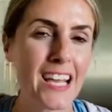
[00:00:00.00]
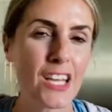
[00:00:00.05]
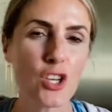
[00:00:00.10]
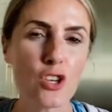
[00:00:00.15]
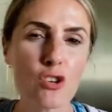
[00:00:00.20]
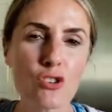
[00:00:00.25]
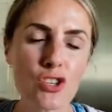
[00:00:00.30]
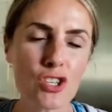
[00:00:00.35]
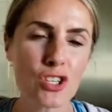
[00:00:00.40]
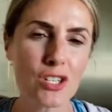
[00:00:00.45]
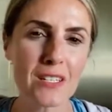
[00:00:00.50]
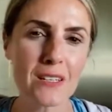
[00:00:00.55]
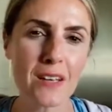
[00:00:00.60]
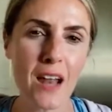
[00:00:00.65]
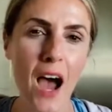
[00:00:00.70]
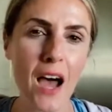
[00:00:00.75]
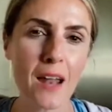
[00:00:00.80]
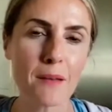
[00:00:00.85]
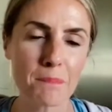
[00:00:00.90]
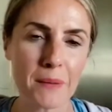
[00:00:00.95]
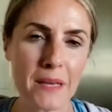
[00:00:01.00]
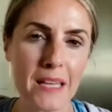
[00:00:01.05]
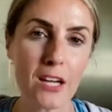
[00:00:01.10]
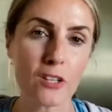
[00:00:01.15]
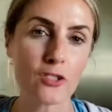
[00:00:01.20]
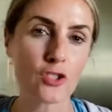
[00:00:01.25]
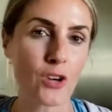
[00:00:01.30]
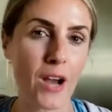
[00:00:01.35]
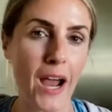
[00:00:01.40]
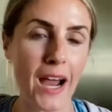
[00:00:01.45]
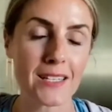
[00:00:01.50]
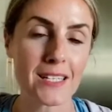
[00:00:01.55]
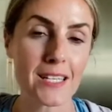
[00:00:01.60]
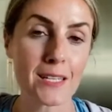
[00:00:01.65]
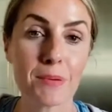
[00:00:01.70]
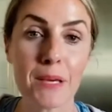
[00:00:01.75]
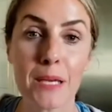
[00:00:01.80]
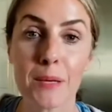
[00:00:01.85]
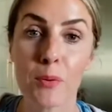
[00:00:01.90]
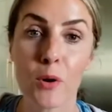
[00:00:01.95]
You should not be
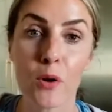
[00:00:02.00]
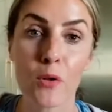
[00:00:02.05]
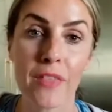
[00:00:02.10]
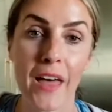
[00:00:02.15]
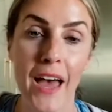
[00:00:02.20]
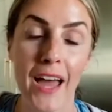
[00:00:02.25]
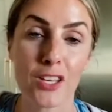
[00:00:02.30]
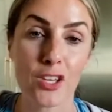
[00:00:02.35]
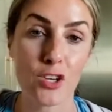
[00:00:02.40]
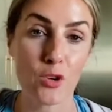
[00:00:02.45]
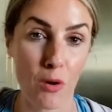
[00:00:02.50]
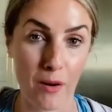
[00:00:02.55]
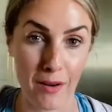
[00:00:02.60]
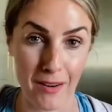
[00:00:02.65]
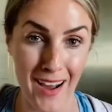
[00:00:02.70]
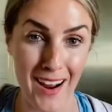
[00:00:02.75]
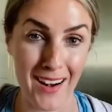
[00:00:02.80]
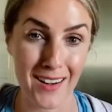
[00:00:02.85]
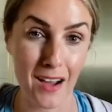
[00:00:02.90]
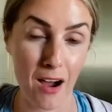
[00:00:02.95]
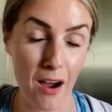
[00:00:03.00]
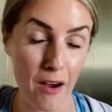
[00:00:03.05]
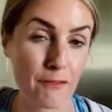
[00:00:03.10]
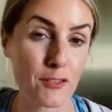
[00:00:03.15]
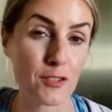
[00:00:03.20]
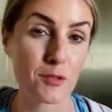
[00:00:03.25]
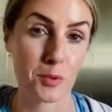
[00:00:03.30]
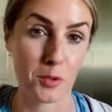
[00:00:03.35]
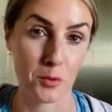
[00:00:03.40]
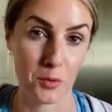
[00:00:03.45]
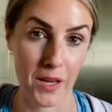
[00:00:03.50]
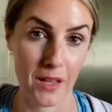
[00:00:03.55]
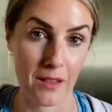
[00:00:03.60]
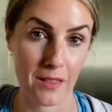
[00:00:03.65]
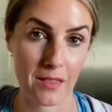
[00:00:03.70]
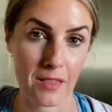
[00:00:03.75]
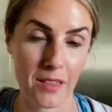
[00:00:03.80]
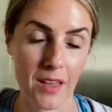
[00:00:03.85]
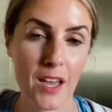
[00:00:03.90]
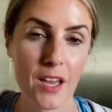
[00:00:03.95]
attracting people that you are not comfortable
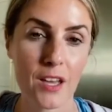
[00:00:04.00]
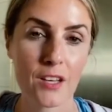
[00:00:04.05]
with.